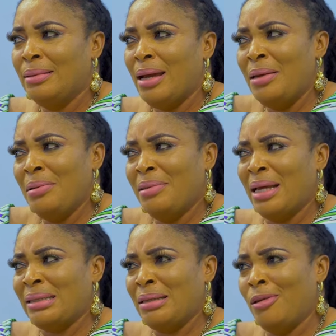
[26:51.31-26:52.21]
I know
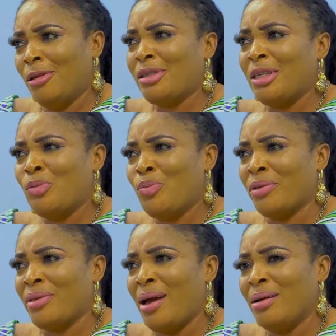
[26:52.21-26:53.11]
that he lost his
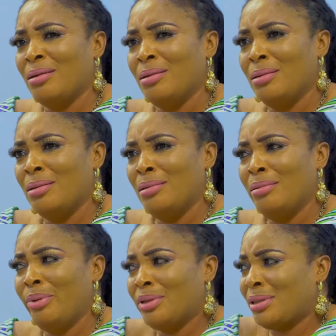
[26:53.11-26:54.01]
brother,
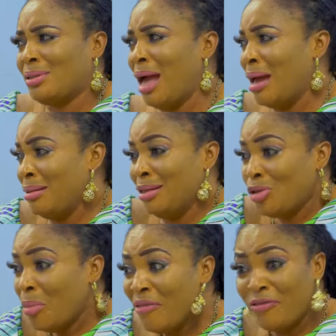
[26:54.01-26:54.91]
but it's
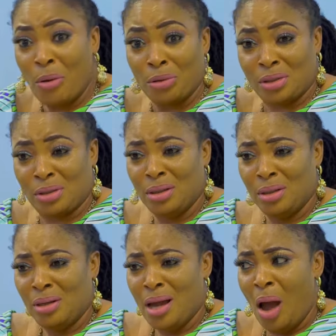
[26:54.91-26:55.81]
not my fault.
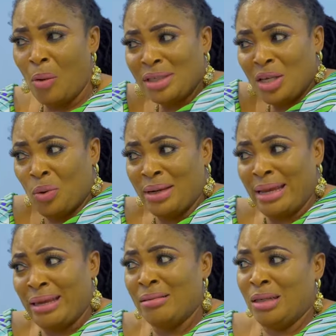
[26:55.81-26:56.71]
I wasn't the one
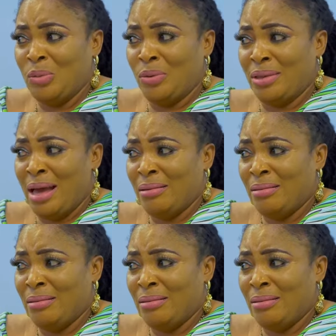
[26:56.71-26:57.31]
that killed his brother.